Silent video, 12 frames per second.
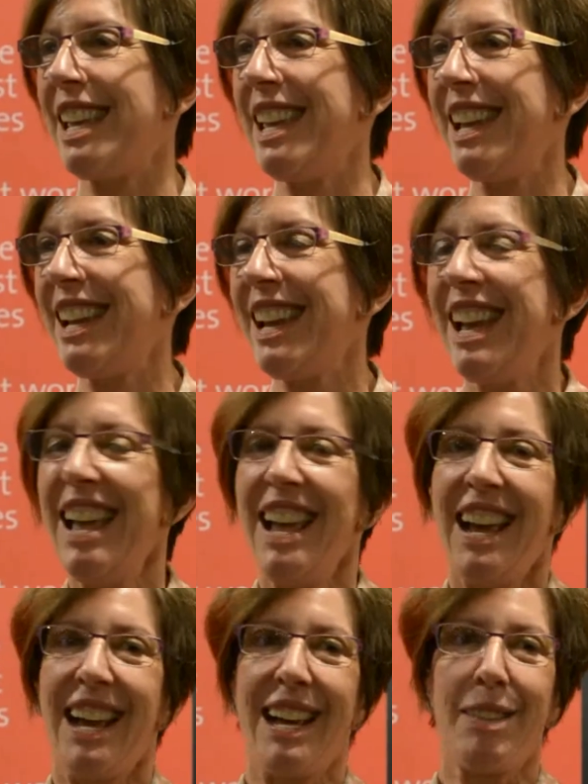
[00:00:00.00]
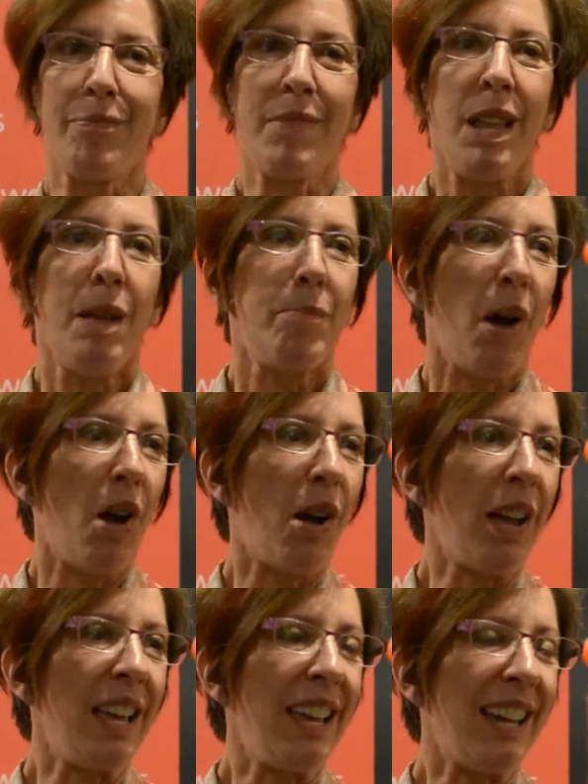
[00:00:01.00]
here um,
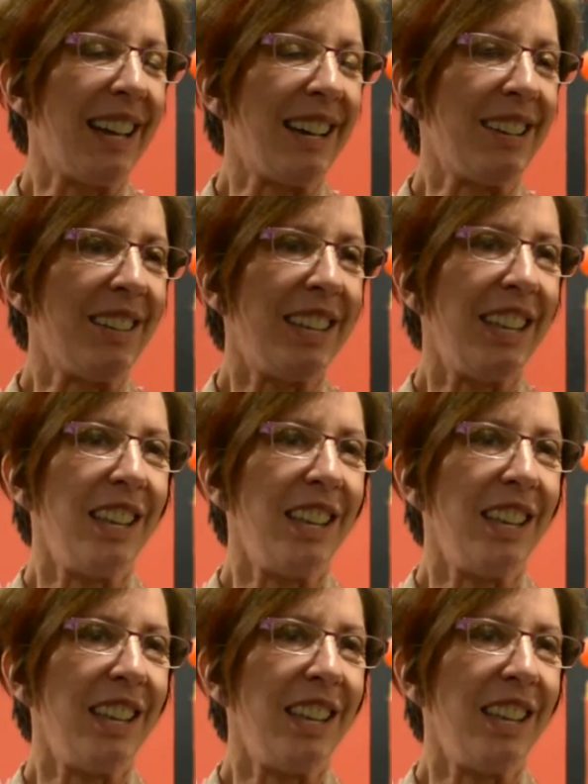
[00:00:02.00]
by, uh,